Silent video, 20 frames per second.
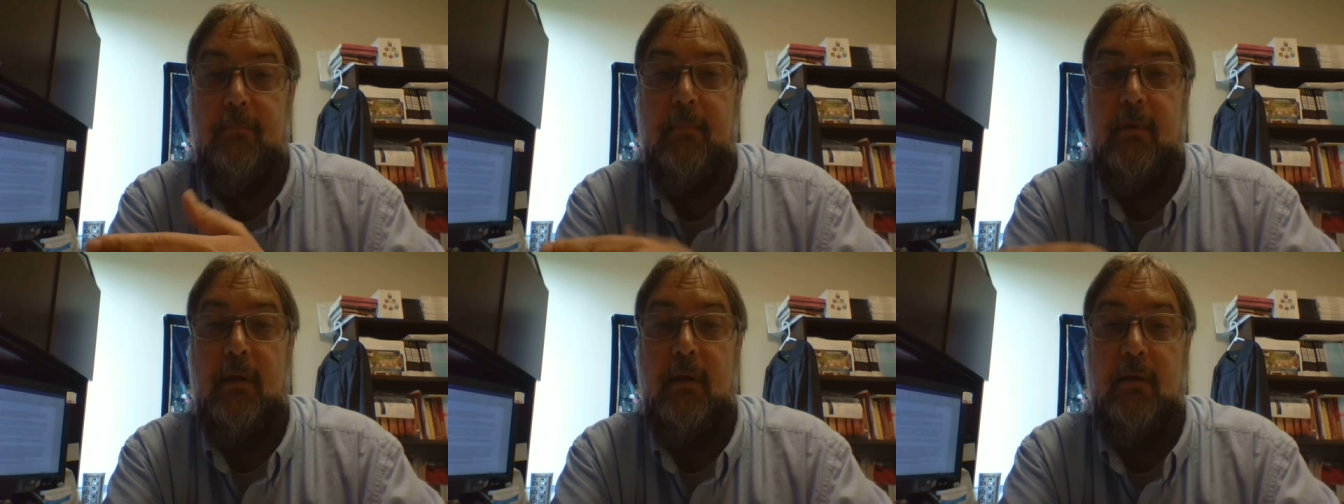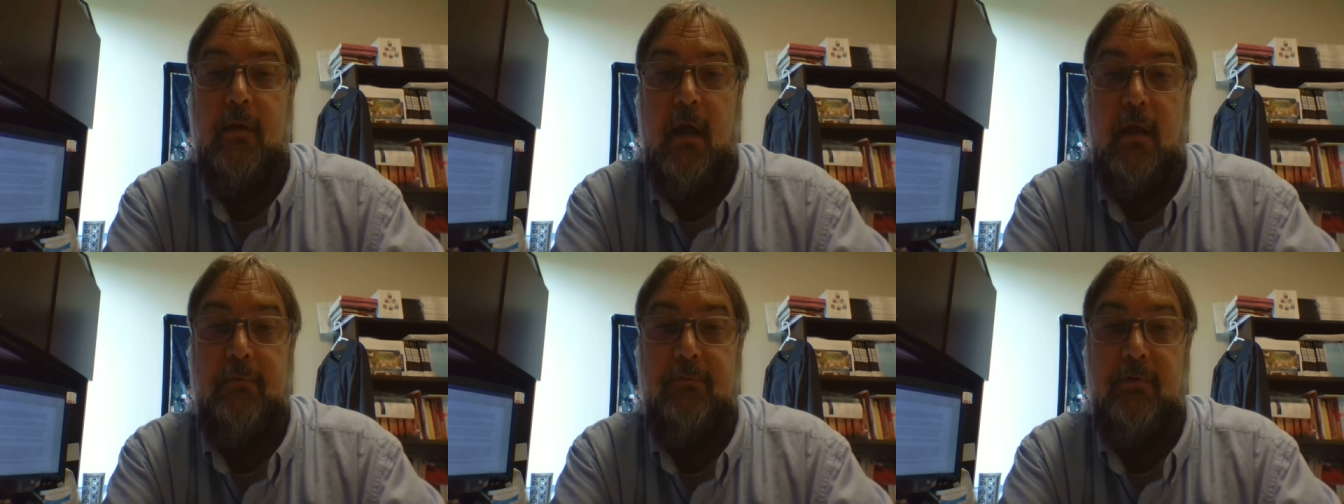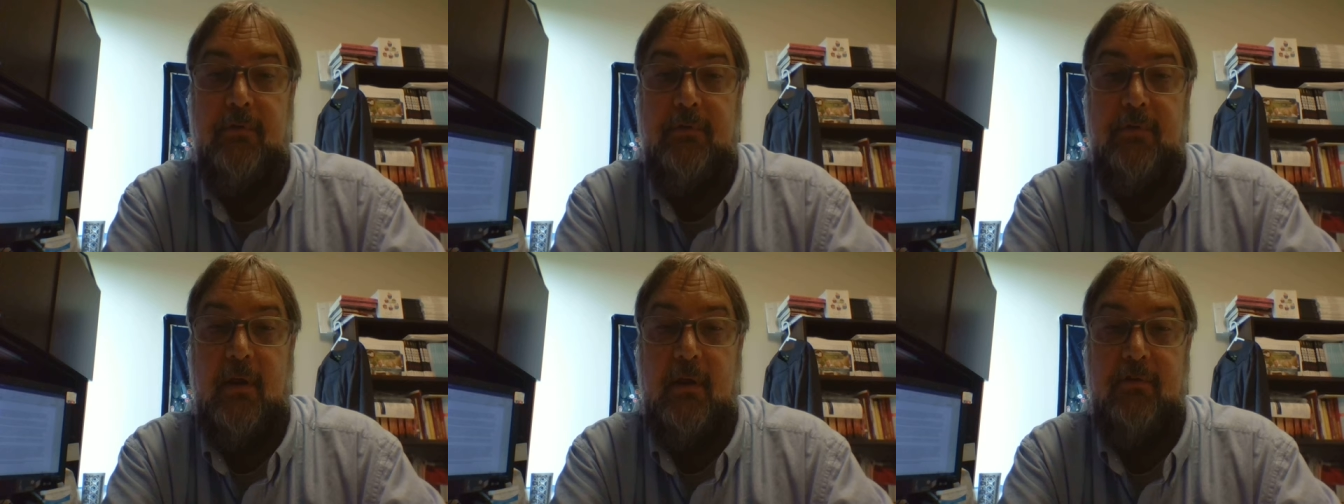in
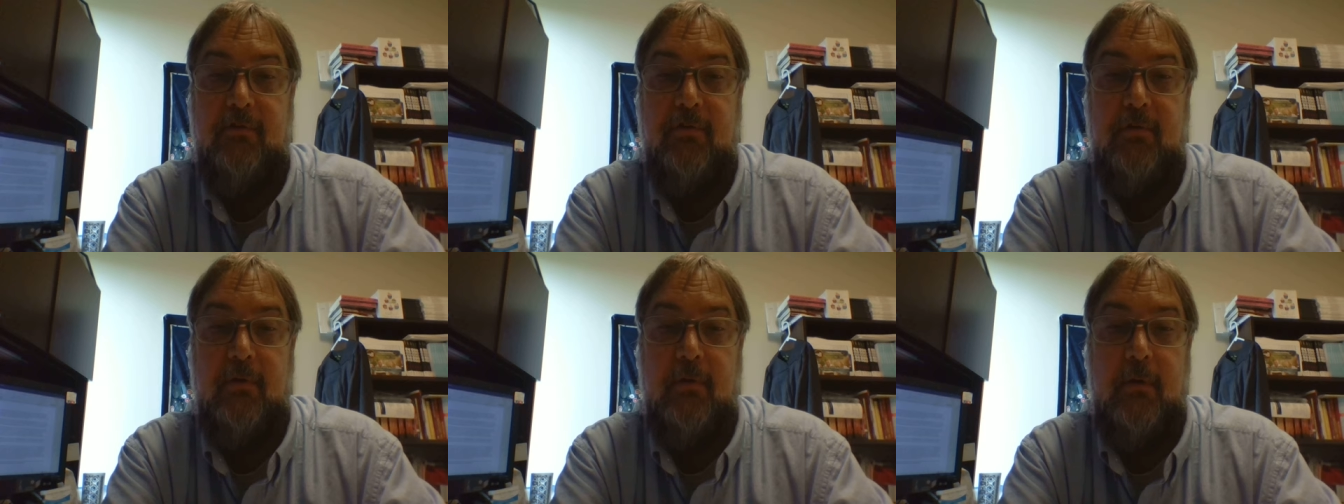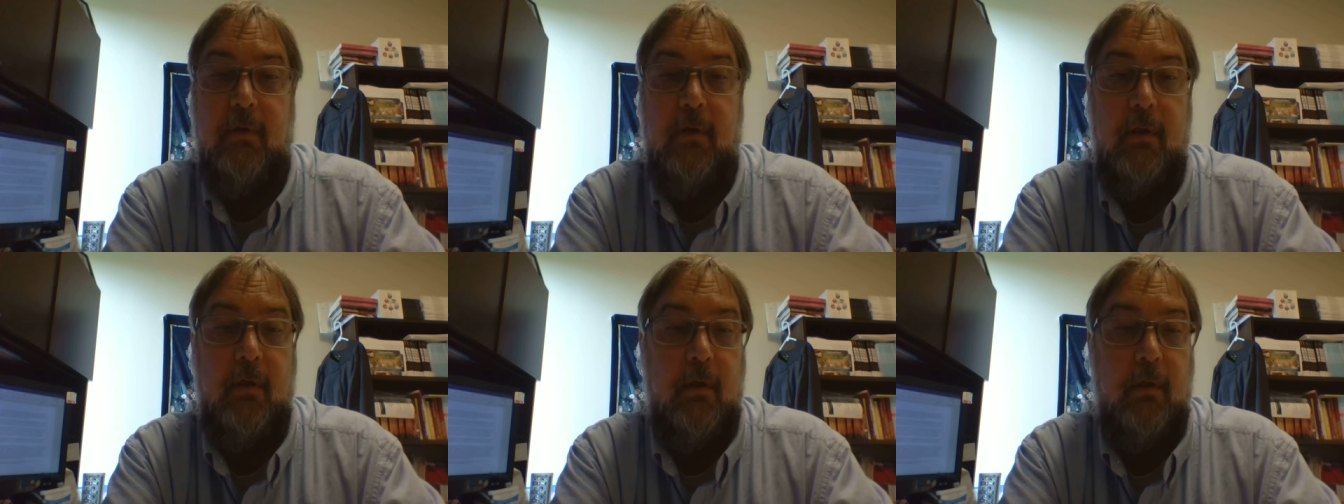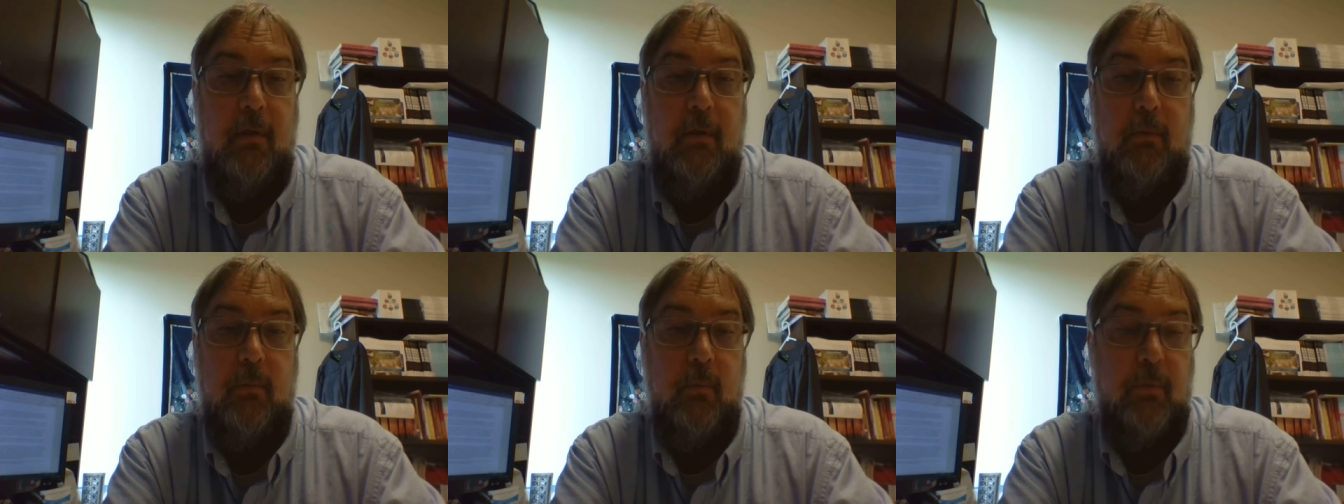conversation
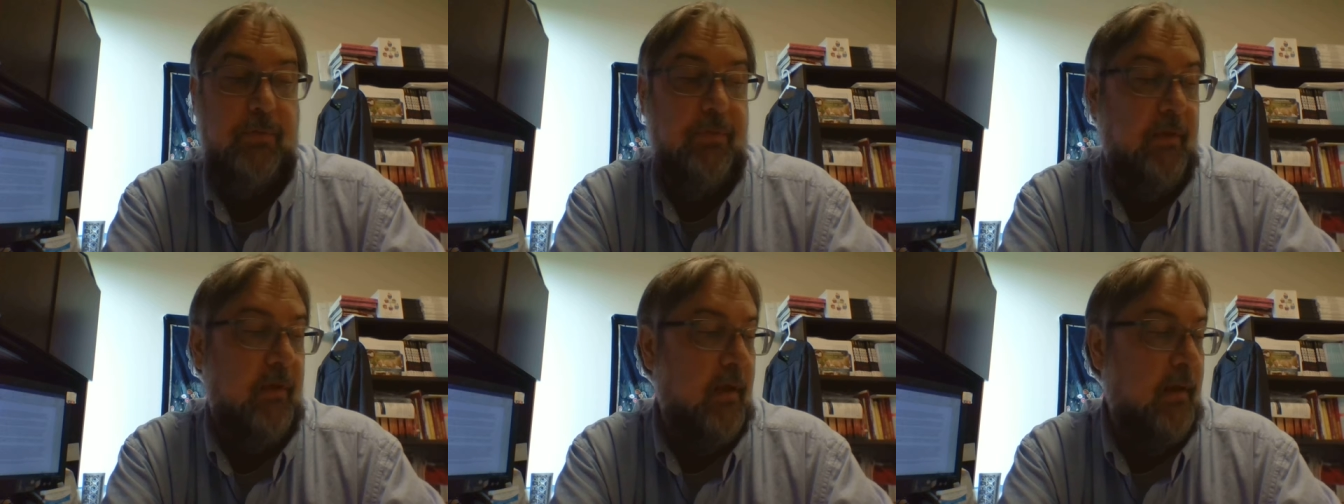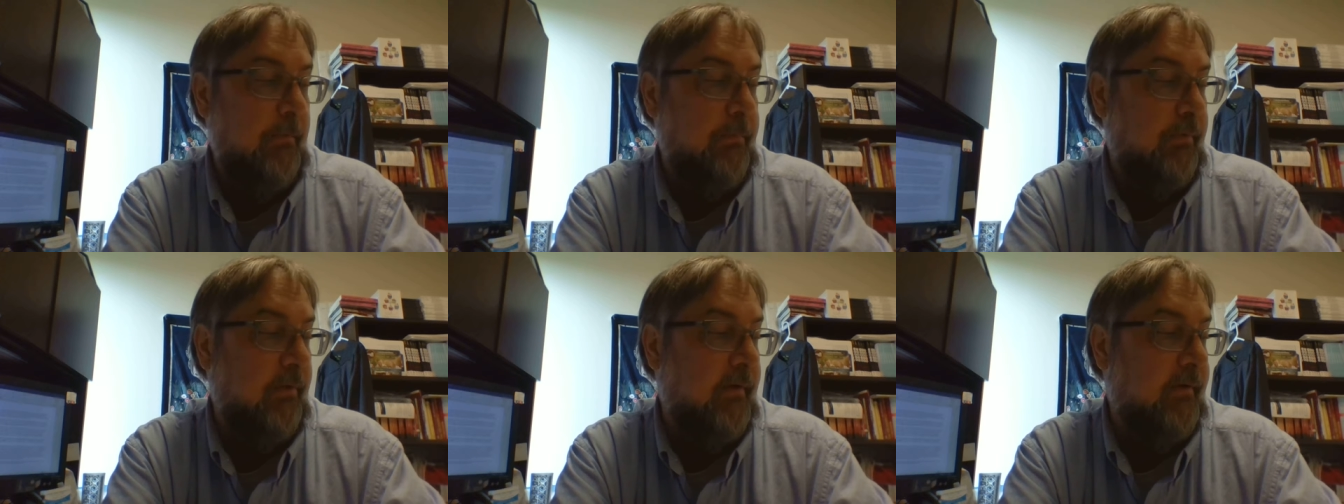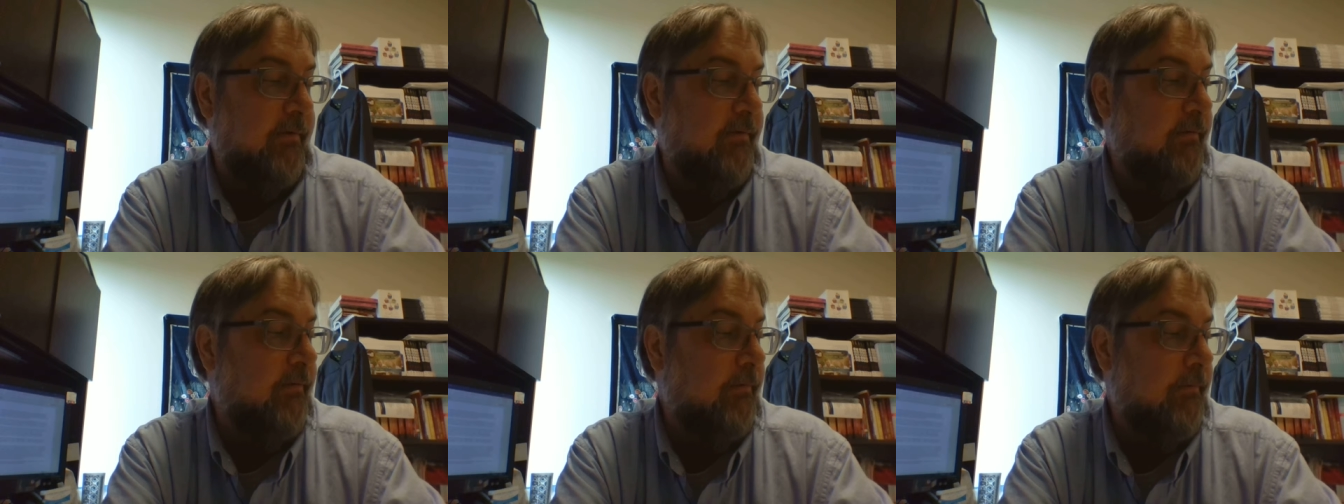with the
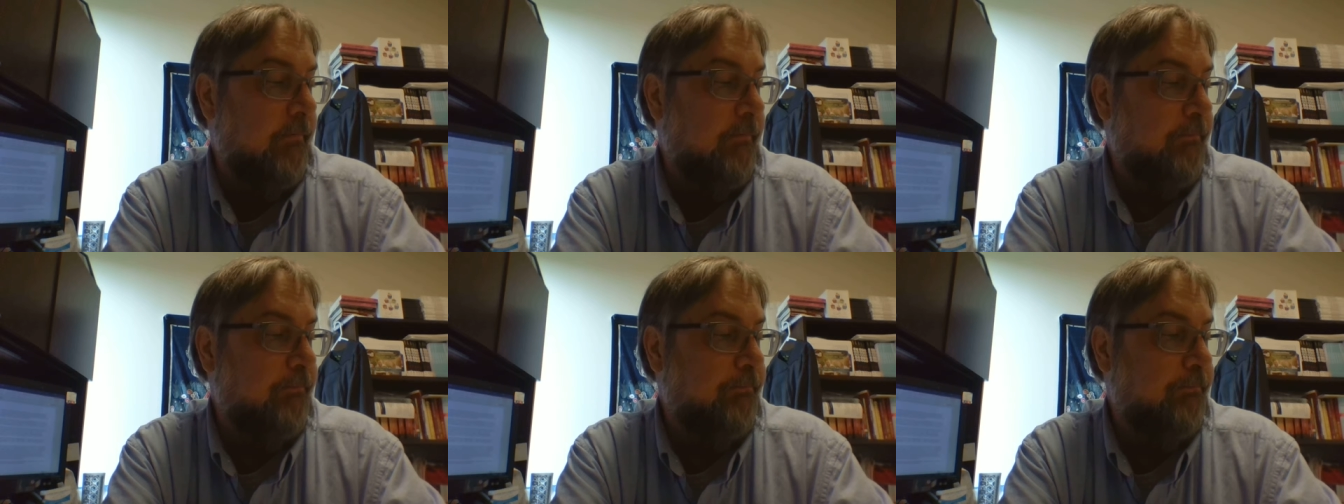Empress.